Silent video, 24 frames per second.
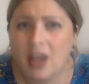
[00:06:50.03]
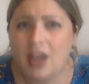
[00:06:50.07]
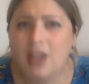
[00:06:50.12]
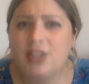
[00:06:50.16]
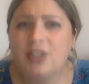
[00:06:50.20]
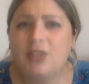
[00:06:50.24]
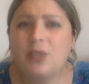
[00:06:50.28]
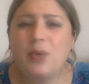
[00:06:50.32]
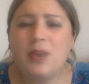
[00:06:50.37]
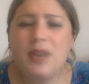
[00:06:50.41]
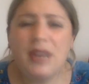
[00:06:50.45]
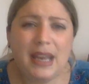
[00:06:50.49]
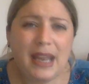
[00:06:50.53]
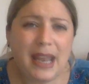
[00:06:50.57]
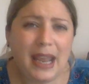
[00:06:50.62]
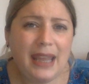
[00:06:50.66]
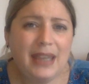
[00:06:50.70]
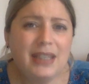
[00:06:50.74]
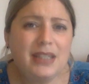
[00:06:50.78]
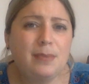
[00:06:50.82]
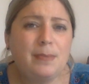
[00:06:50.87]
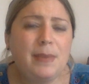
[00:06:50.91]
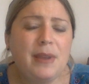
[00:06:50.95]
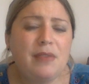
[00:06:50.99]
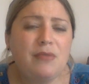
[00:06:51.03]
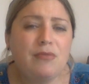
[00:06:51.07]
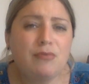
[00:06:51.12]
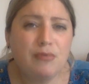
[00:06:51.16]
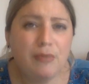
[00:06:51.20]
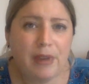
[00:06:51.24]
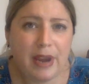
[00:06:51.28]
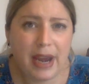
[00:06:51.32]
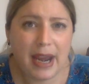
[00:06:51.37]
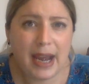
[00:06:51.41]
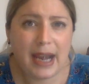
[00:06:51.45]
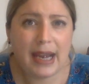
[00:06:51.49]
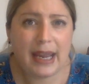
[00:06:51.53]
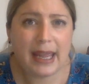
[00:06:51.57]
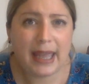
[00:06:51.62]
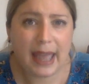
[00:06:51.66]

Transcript: So we need to be really